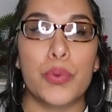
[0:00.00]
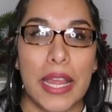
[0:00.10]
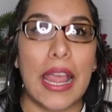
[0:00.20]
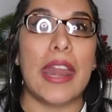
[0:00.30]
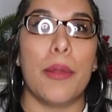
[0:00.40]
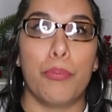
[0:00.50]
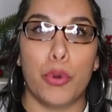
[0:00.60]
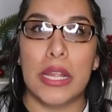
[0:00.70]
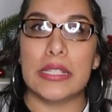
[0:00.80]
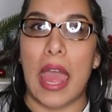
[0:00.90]
really kind of
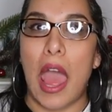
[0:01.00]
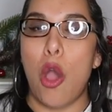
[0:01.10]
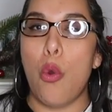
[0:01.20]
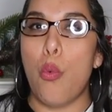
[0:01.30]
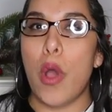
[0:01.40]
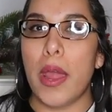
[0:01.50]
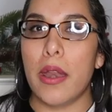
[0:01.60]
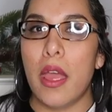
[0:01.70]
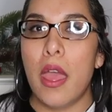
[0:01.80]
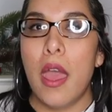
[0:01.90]
brings out
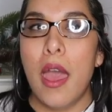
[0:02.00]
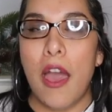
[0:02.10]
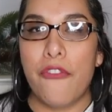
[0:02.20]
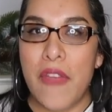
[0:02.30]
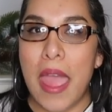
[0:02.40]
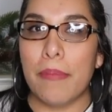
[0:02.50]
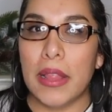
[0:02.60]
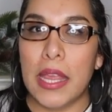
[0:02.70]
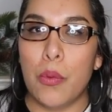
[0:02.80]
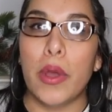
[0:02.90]
what a
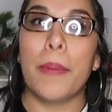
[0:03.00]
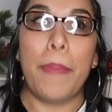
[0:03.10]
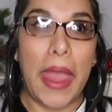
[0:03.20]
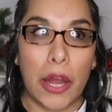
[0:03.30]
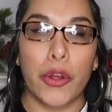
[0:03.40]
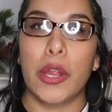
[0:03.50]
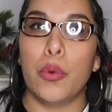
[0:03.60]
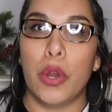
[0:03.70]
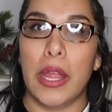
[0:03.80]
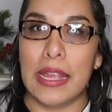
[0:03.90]
family, what a
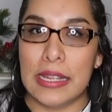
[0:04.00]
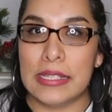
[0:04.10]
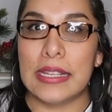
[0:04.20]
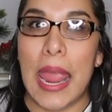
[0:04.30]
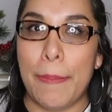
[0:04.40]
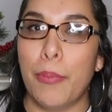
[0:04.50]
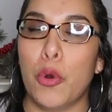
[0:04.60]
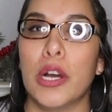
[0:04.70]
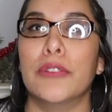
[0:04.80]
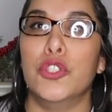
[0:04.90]
parent is
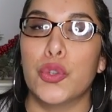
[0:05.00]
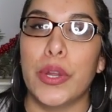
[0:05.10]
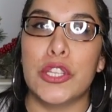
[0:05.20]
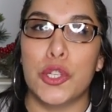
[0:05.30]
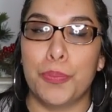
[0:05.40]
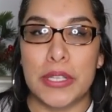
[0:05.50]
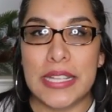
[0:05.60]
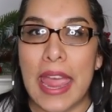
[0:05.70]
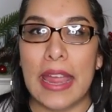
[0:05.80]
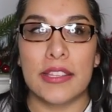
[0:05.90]
capable of doing to
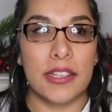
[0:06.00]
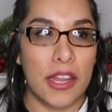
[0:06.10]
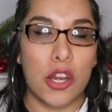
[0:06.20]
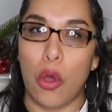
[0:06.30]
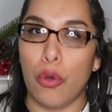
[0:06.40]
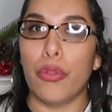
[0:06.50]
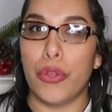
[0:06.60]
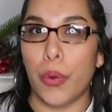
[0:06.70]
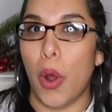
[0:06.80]
protect, you know, their